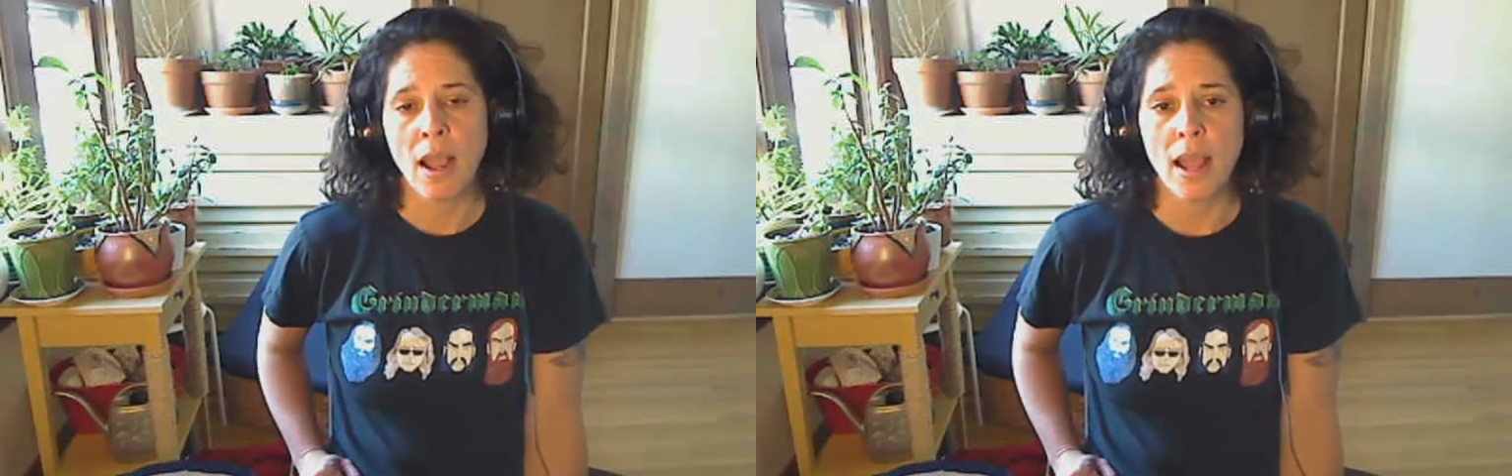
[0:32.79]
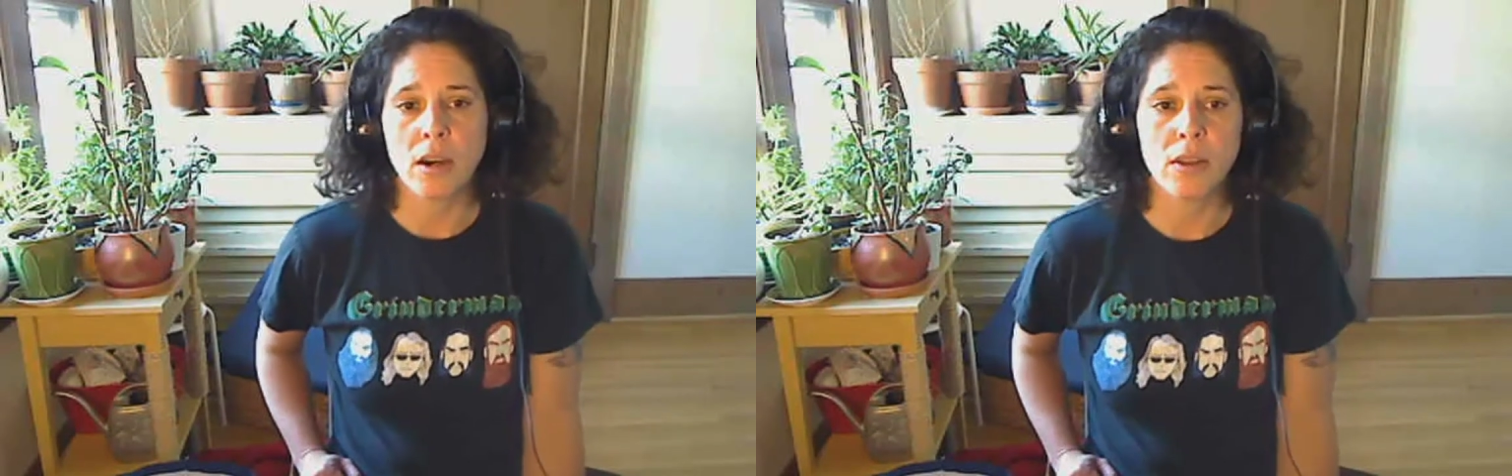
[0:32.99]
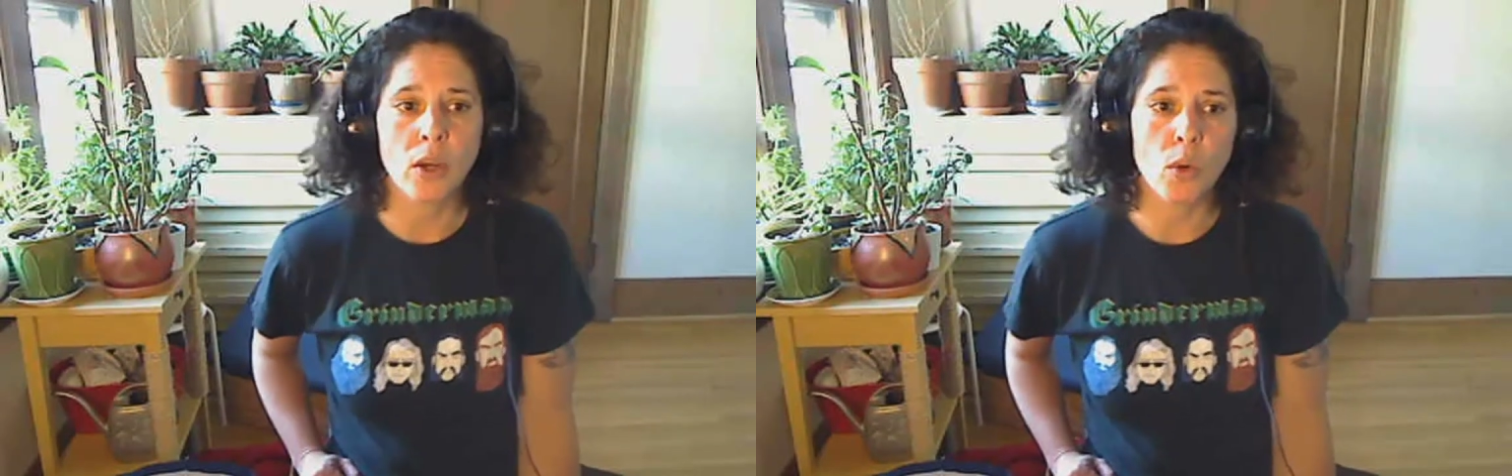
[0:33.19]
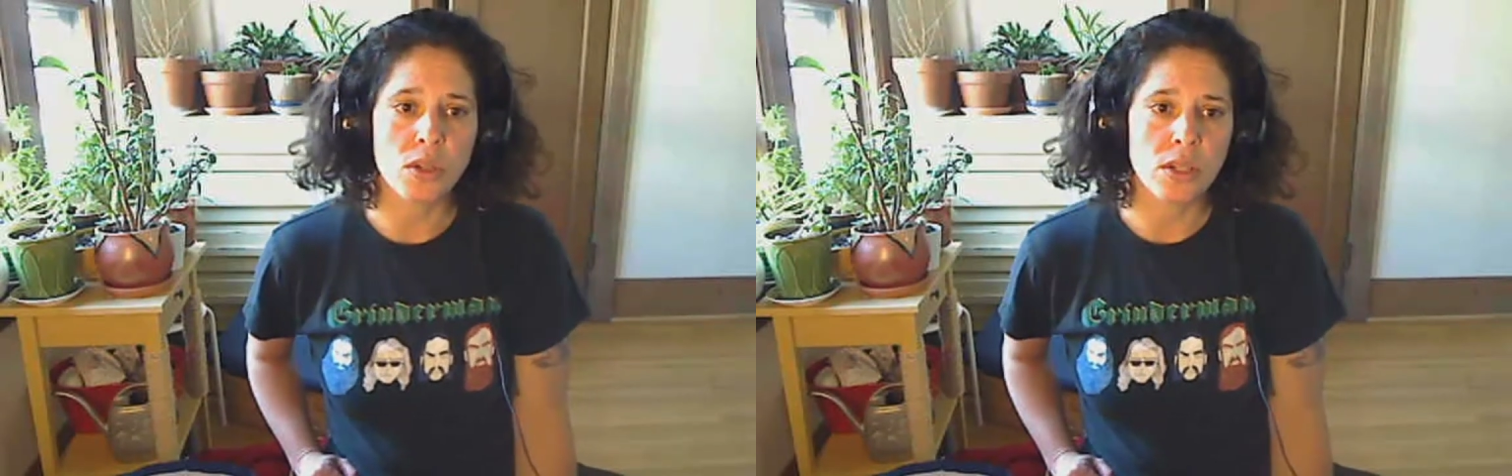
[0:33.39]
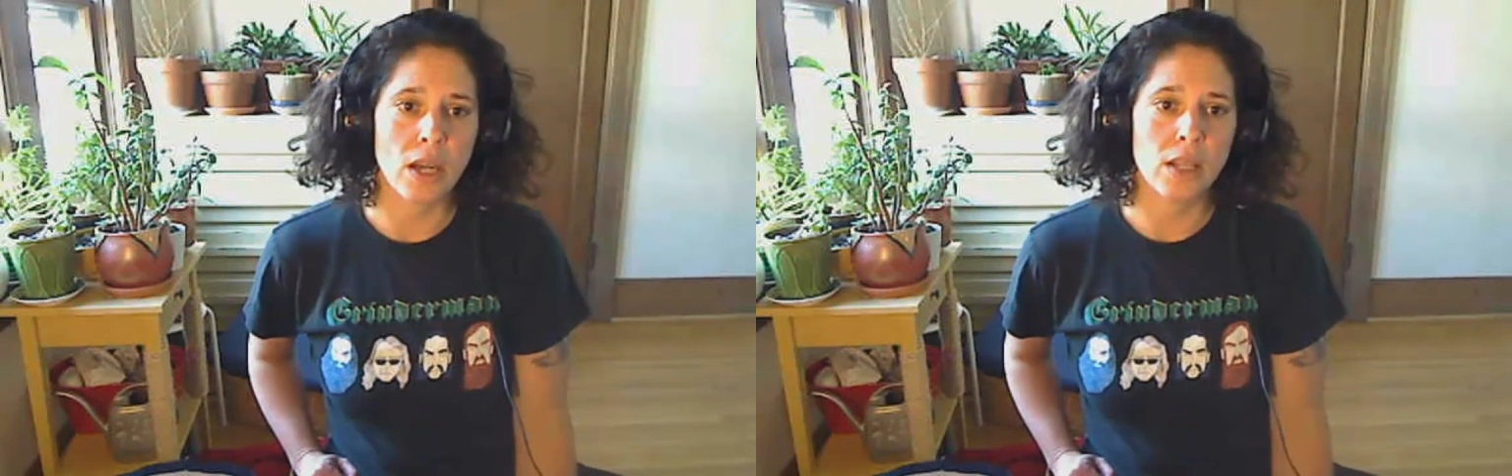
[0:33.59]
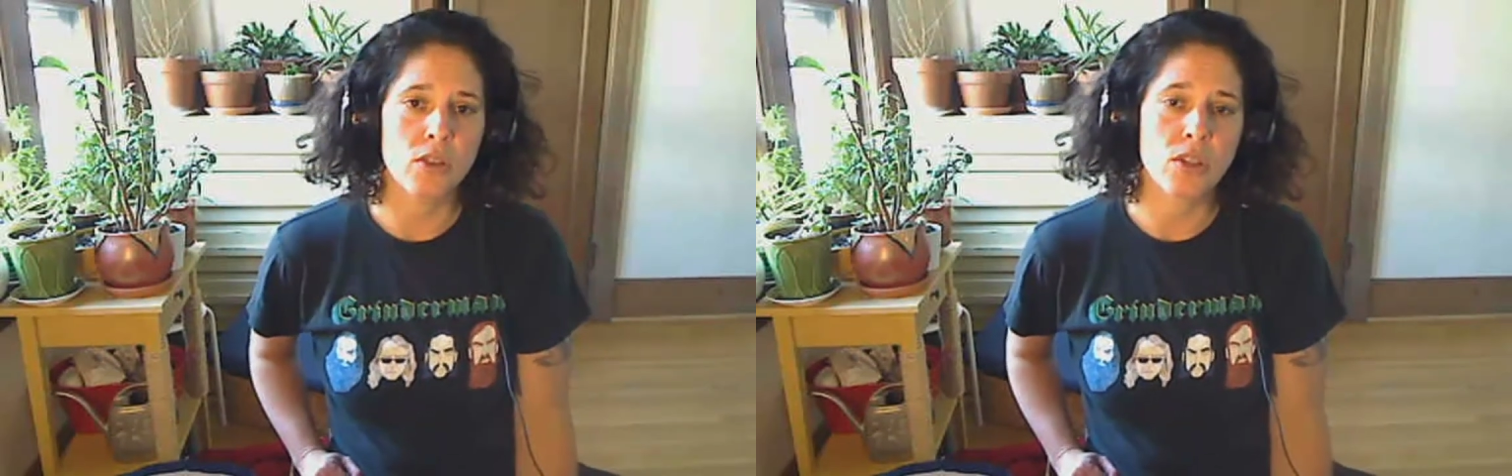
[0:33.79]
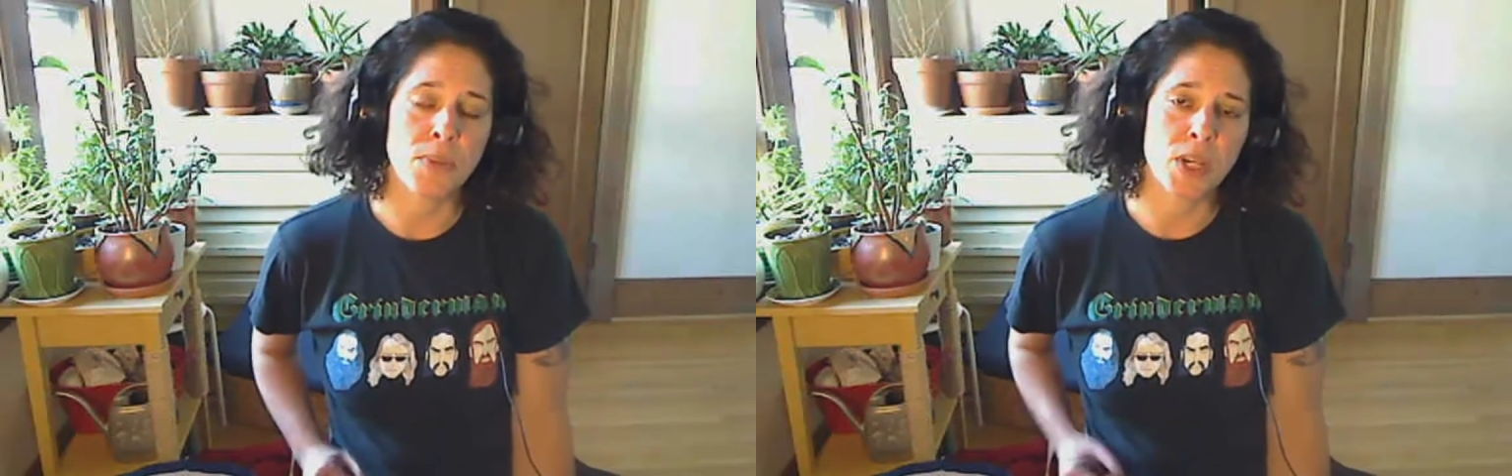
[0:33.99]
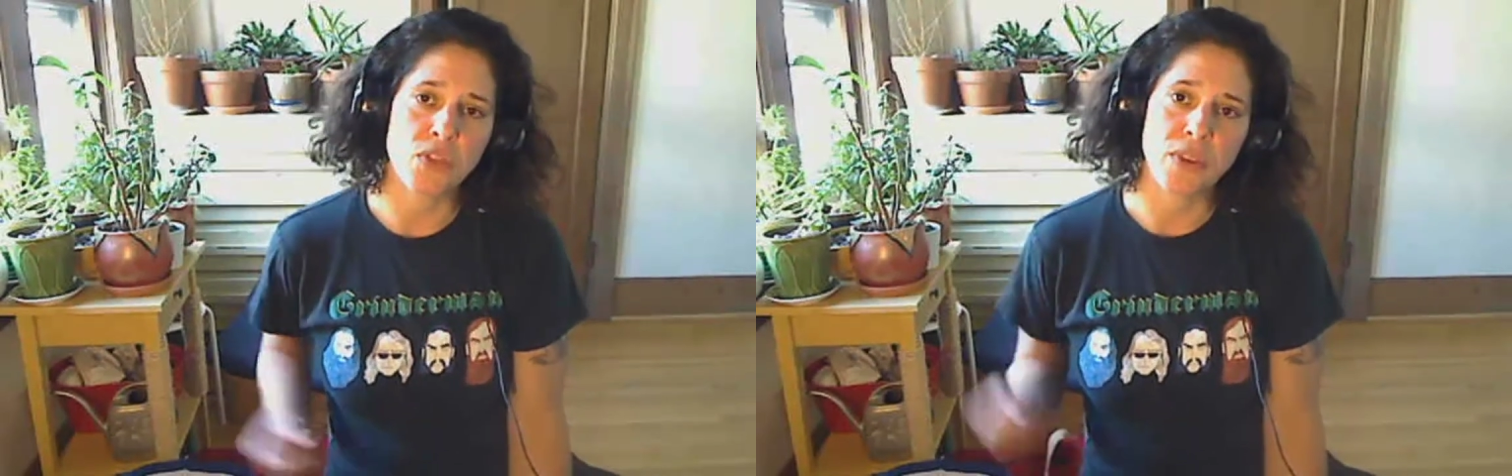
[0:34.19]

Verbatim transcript: And on the course guide, there's a bunch of